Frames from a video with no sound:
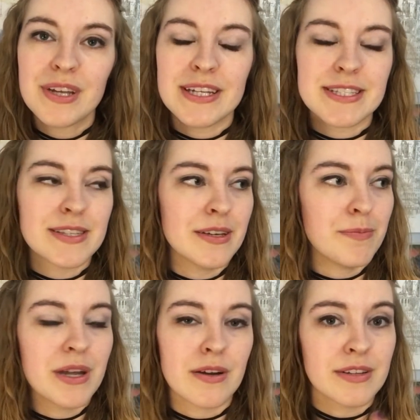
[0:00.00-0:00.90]
It's a
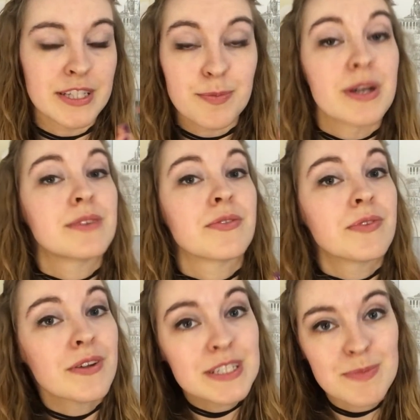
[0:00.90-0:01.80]
bear that's part of a
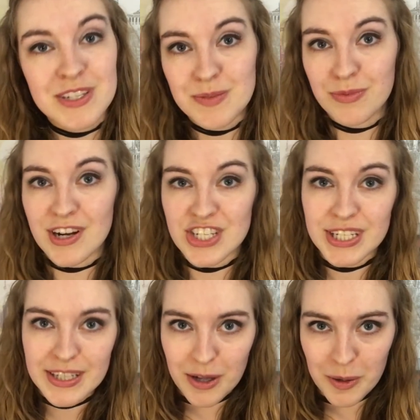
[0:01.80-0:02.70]
very special
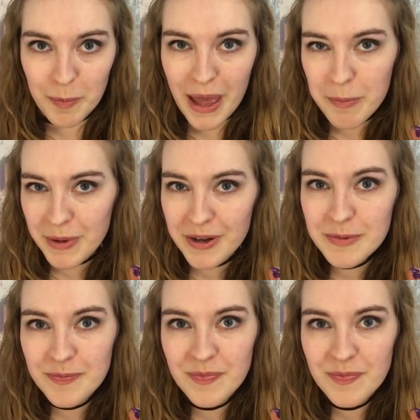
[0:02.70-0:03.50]
project called Bat Bear.